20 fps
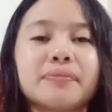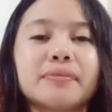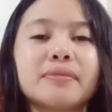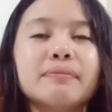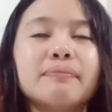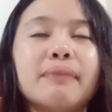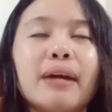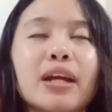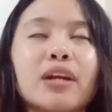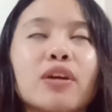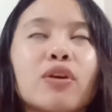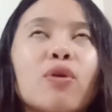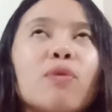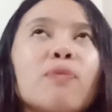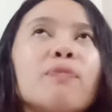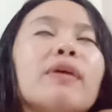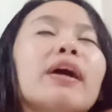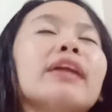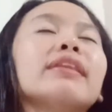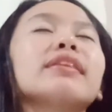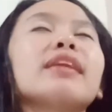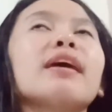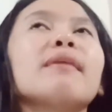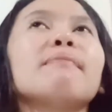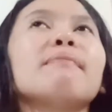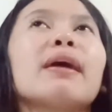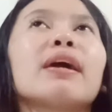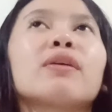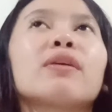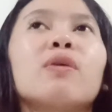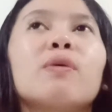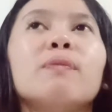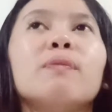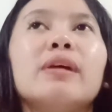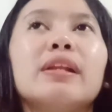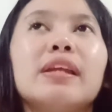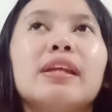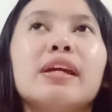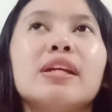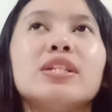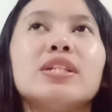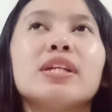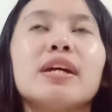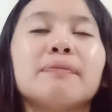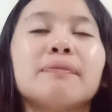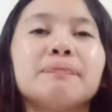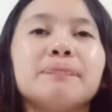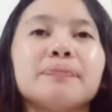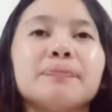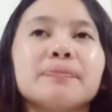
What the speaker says: antimicrobial agent,